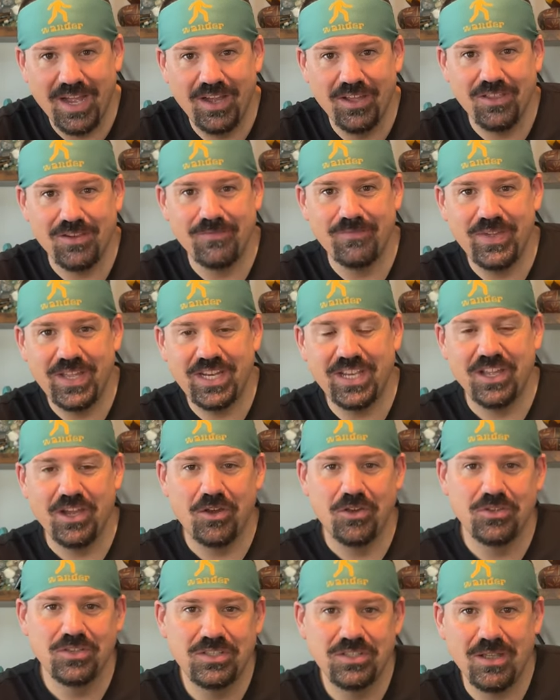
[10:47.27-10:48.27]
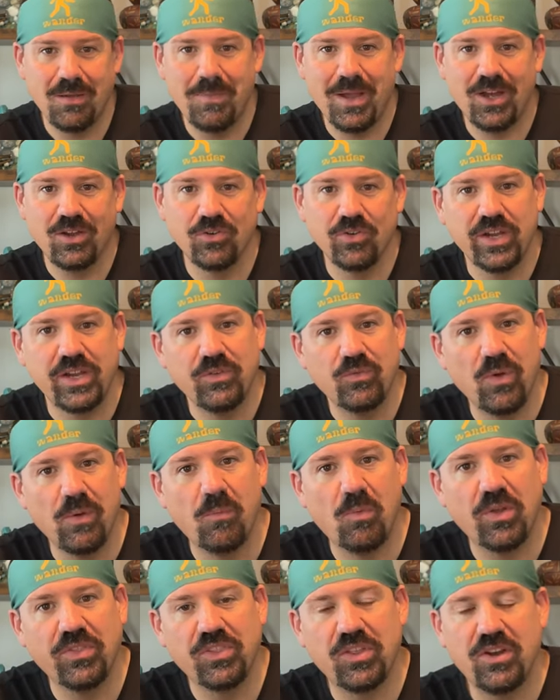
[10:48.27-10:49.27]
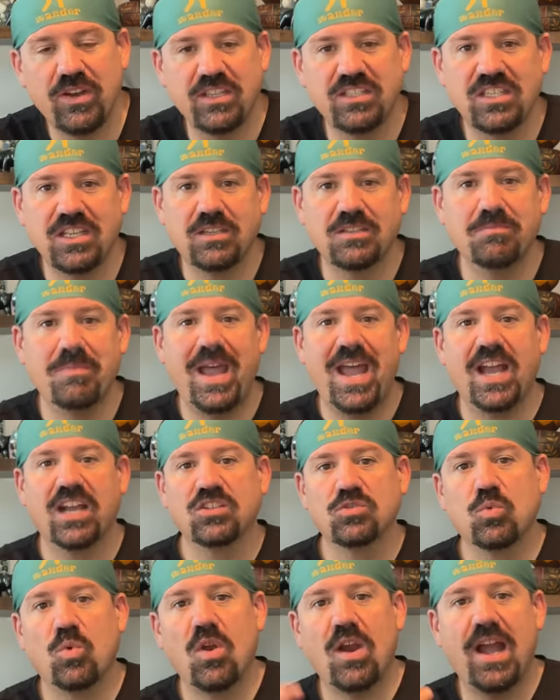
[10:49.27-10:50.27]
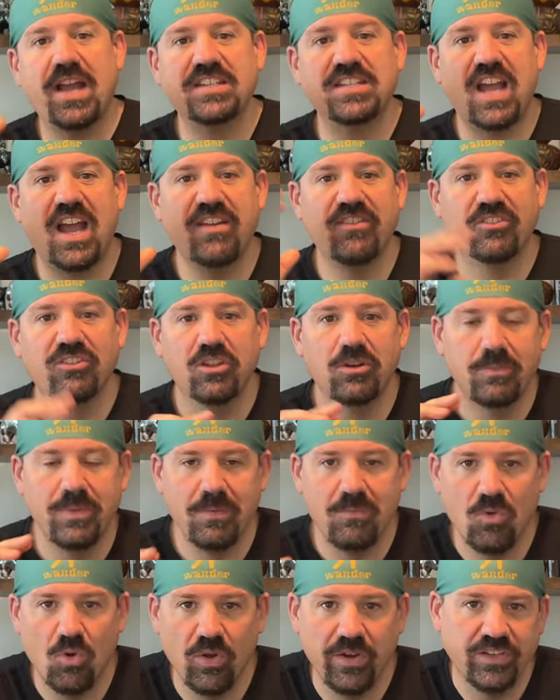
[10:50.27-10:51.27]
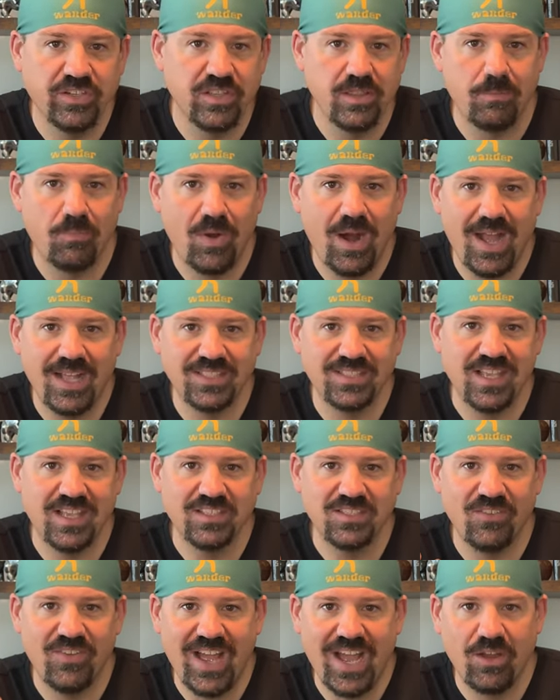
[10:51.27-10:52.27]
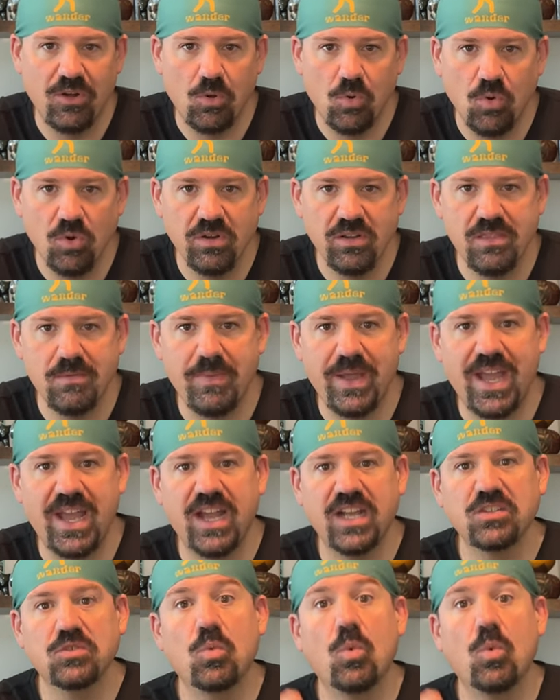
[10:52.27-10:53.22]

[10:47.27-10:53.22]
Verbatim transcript: other videos about Greenroom 136 bags where I dive a little bit more into the process of how to order the bags,